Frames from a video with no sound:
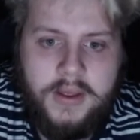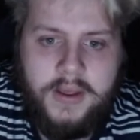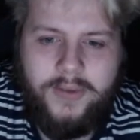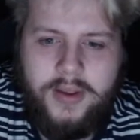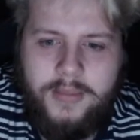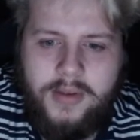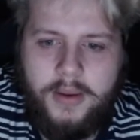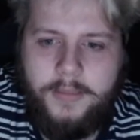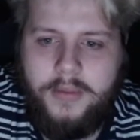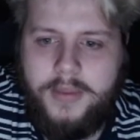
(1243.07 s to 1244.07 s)
If your team is
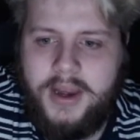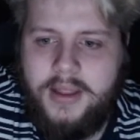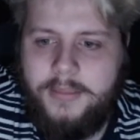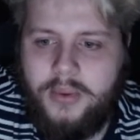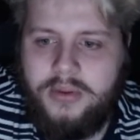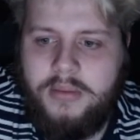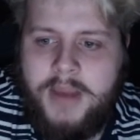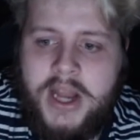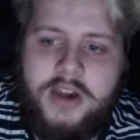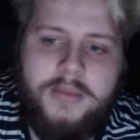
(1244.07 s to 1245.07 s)
underperforming in an important
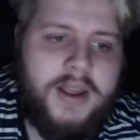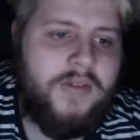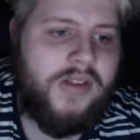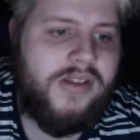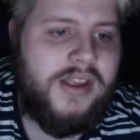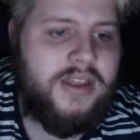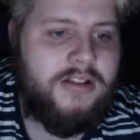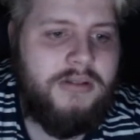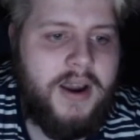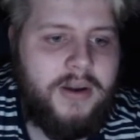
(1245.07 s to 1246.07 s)
match, you might even see the
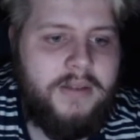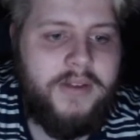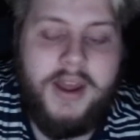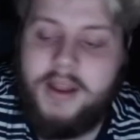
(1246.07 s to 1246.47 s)
crowd leaving early.